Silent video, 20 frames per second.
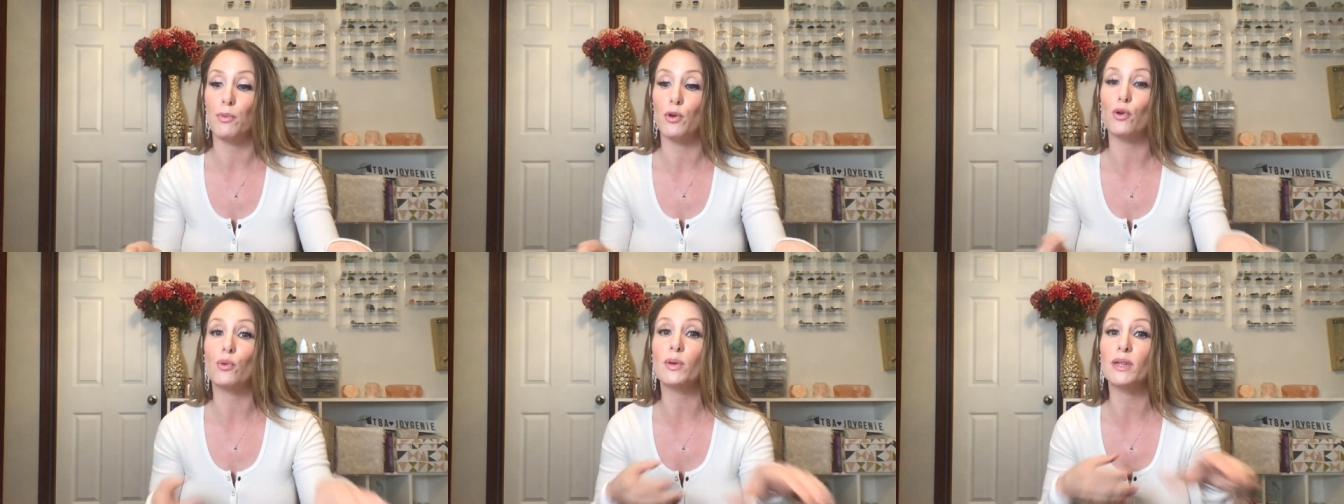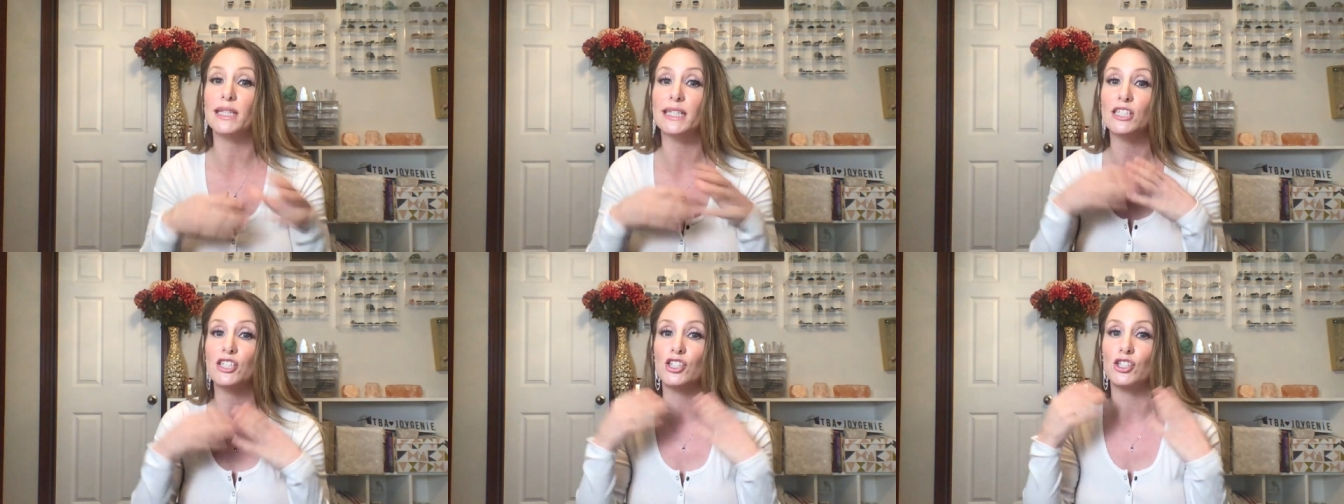Your
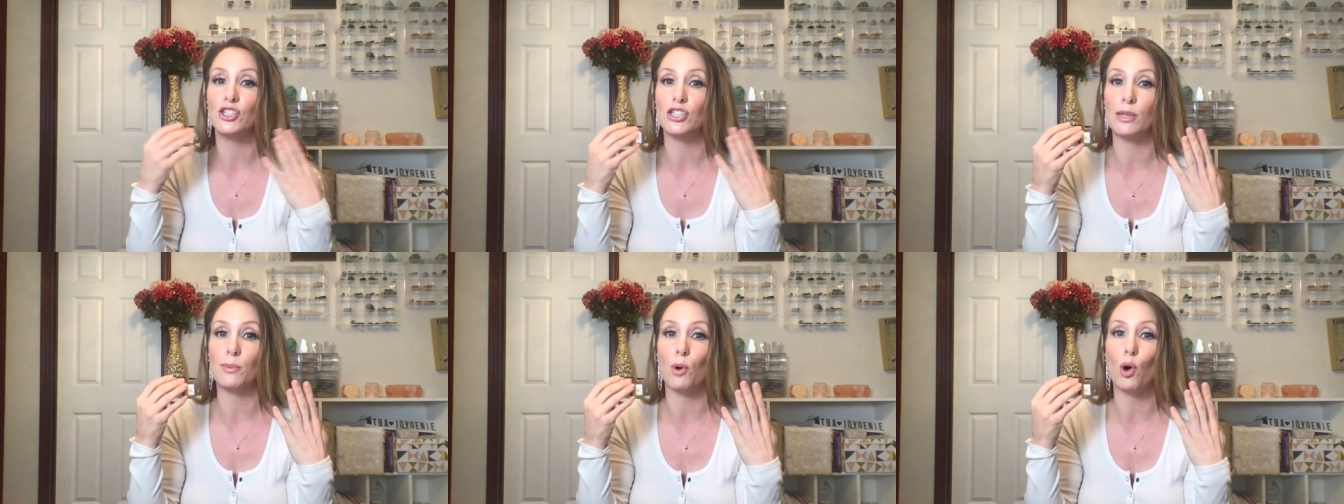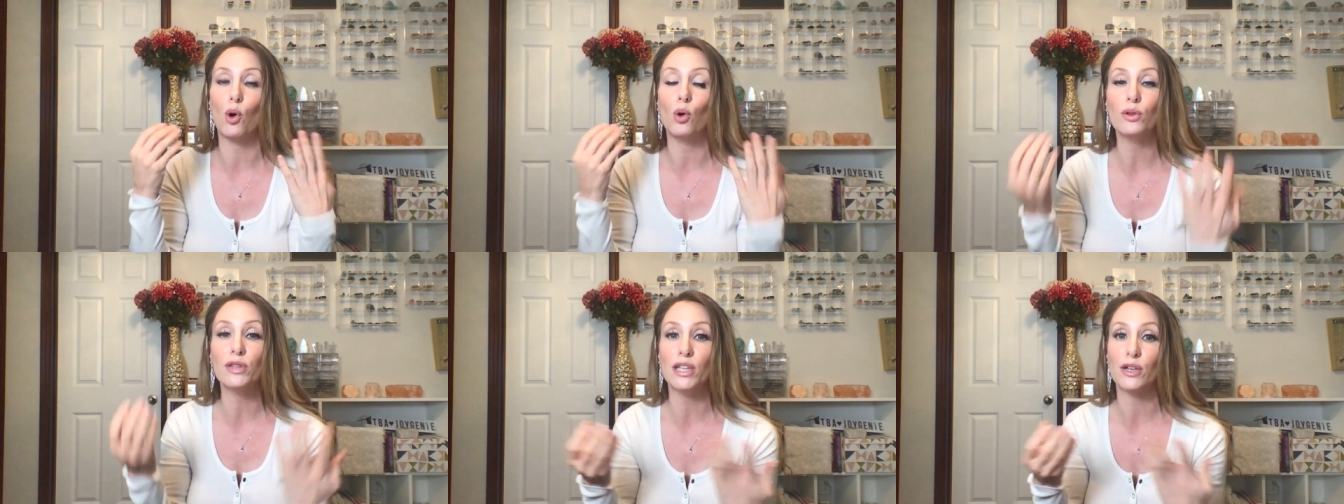relationship
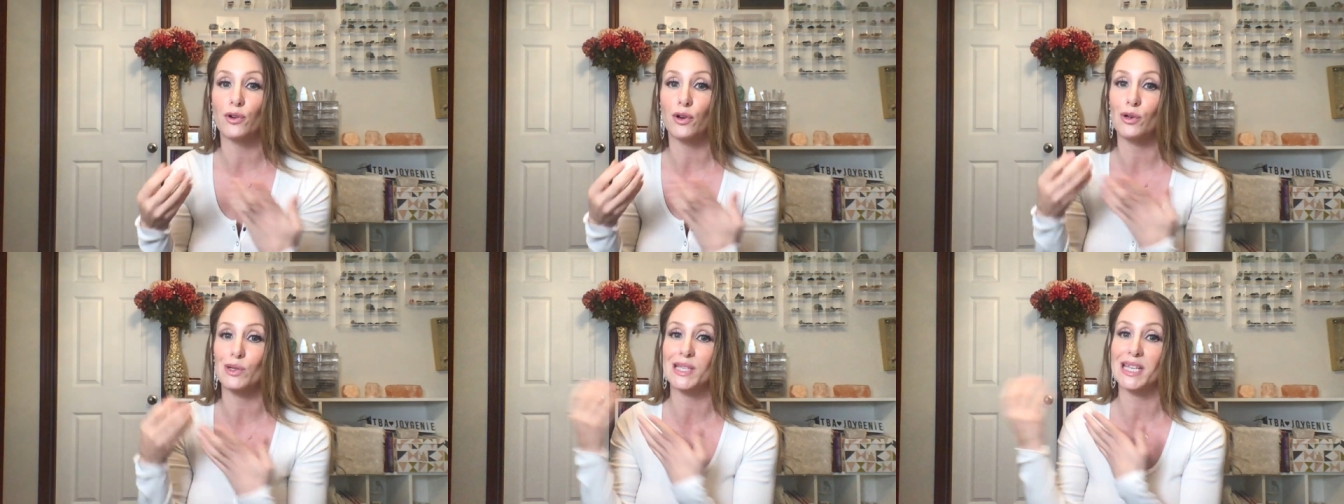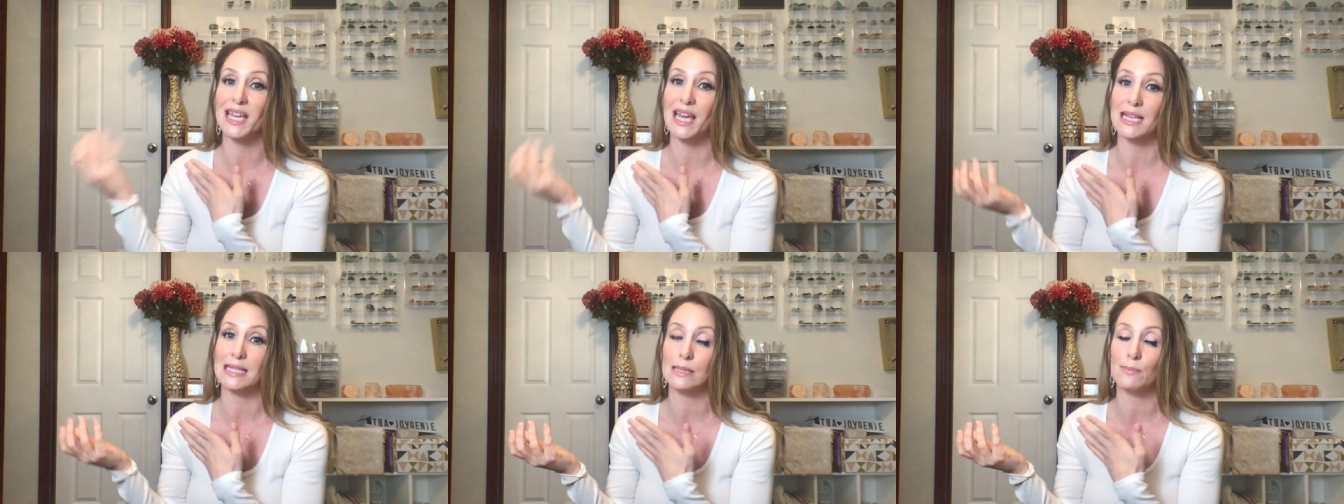only grows
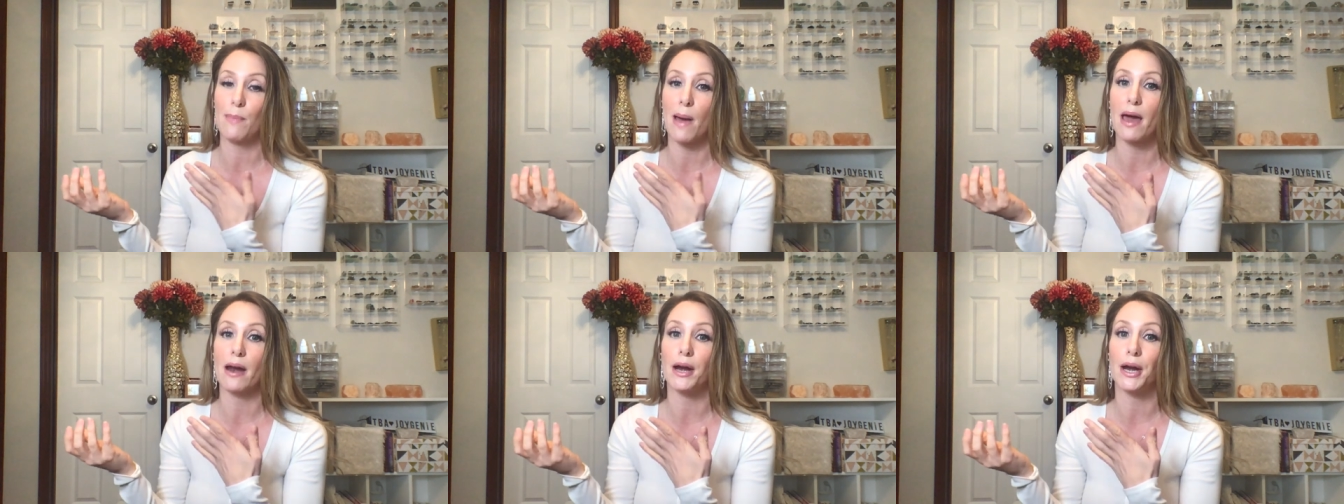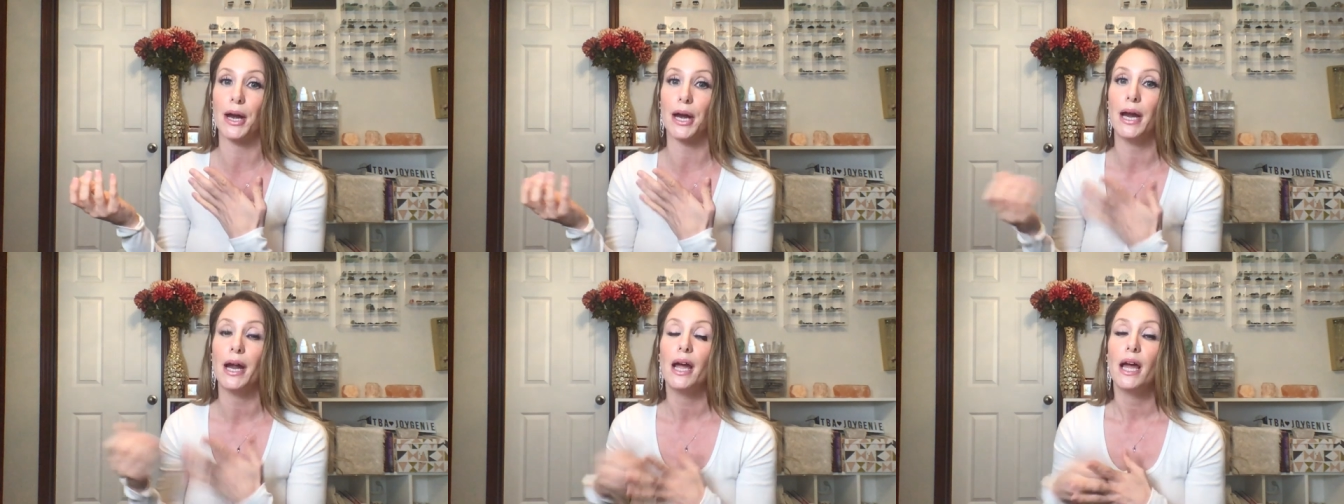and gets
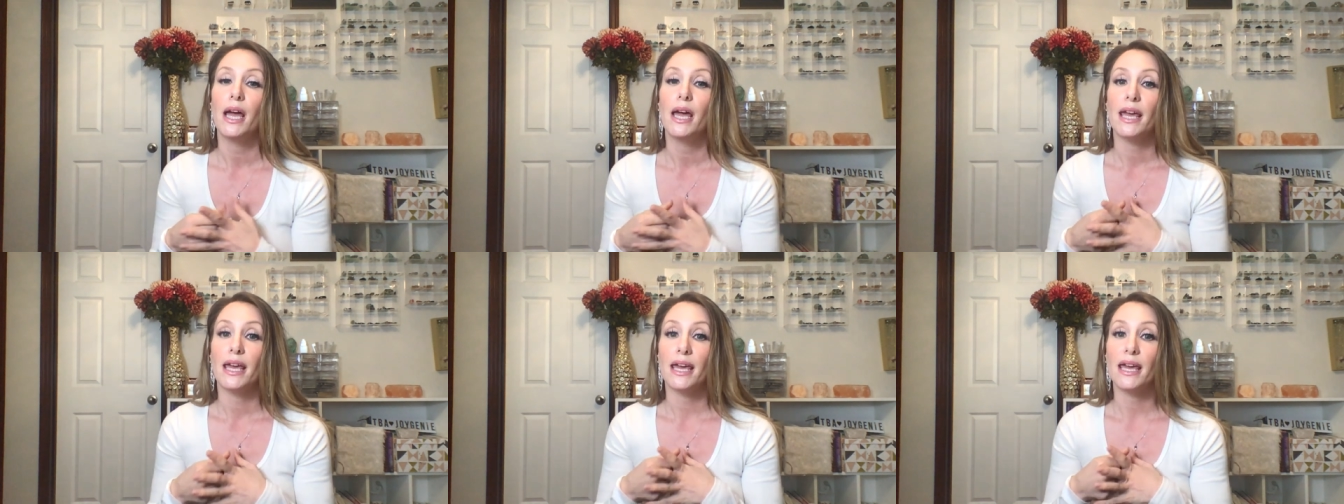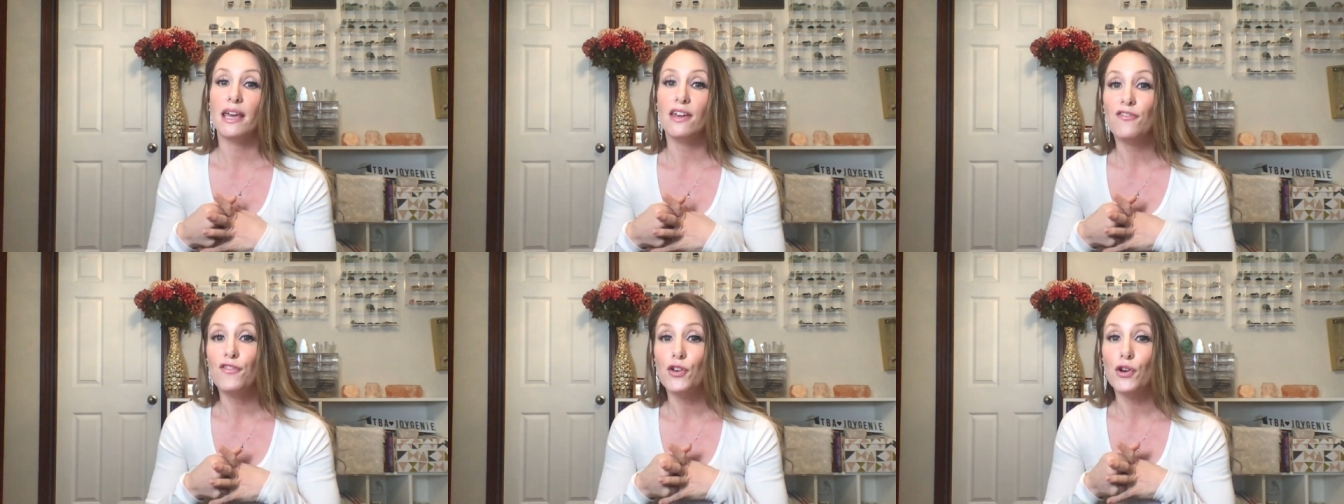better
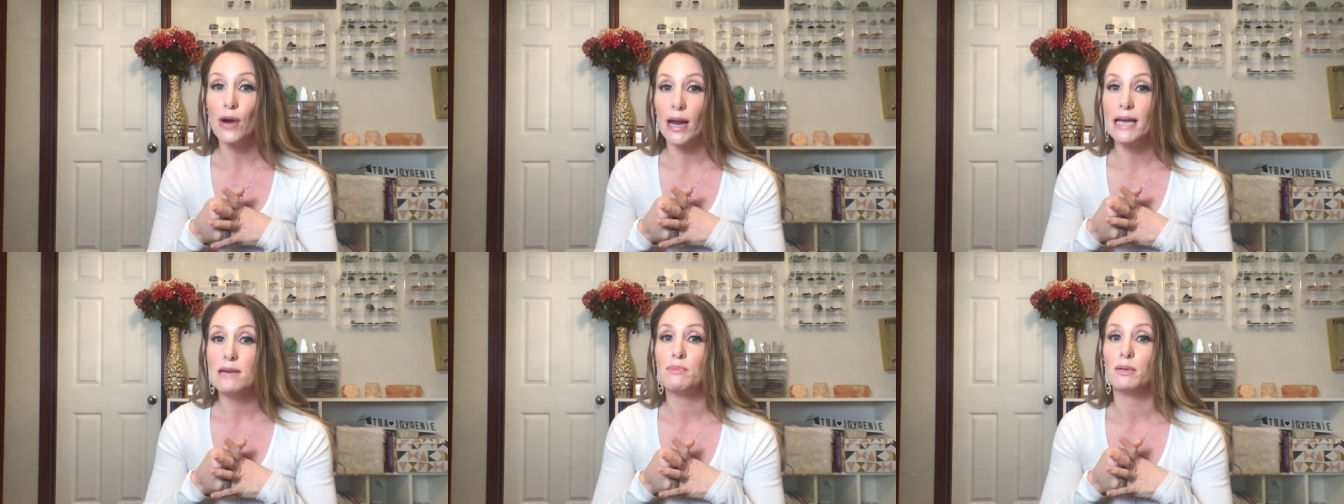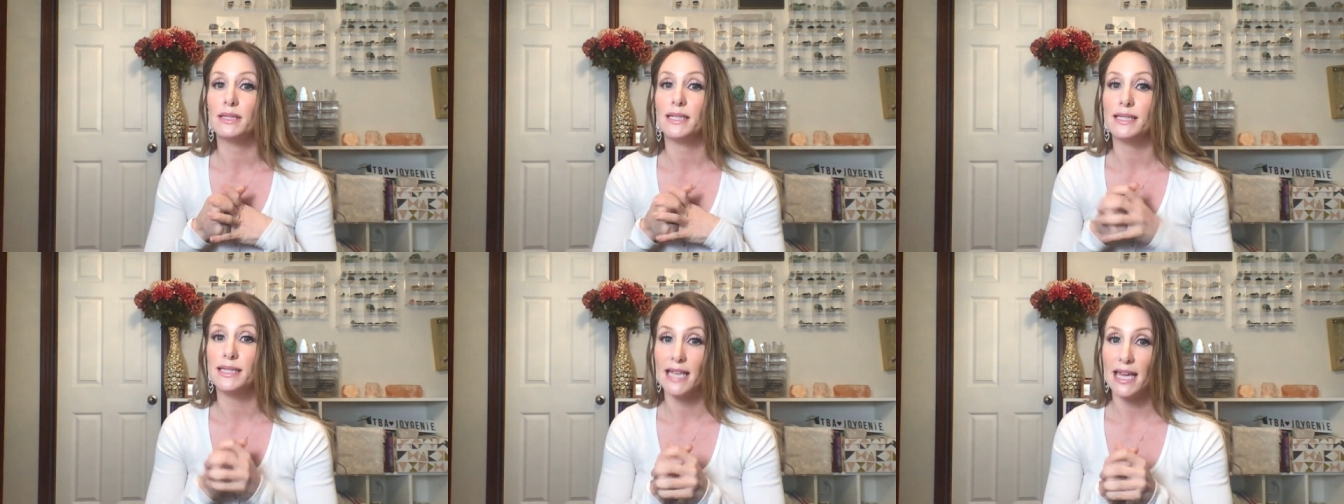if you're
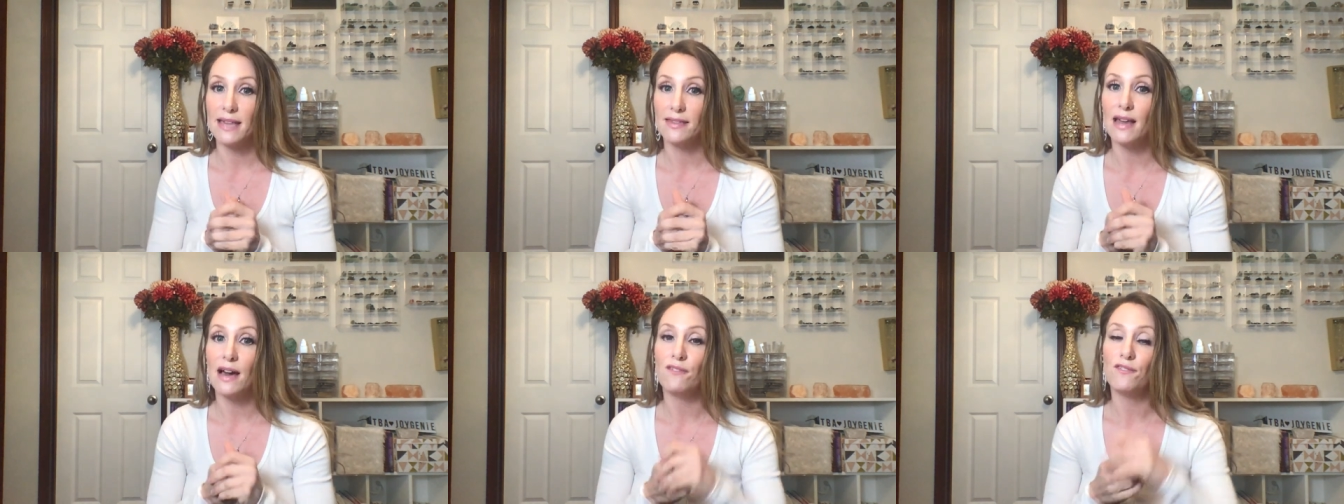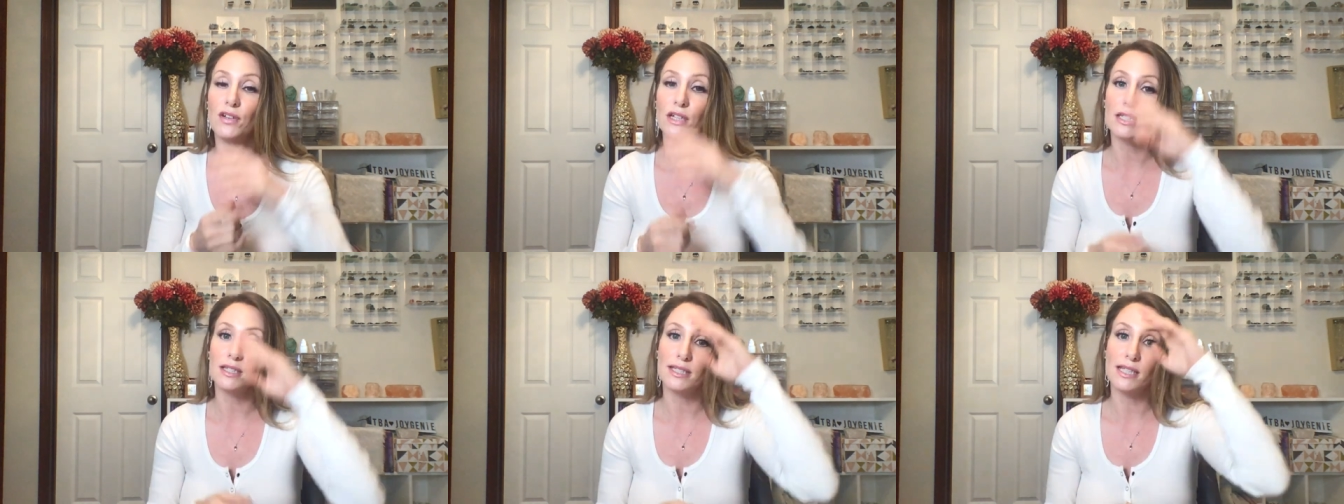able to take that
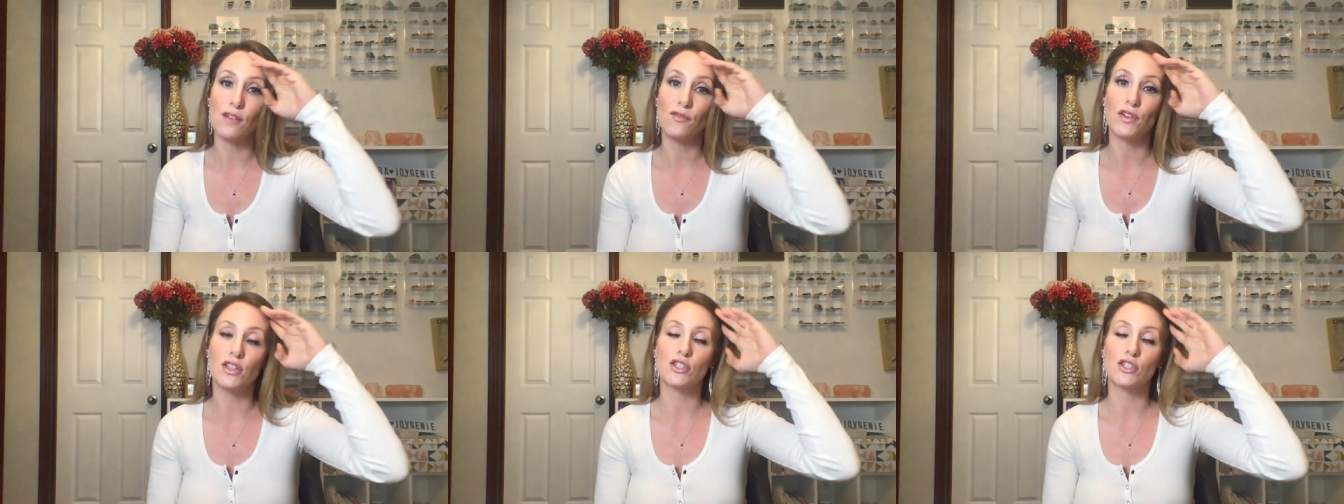for yourself.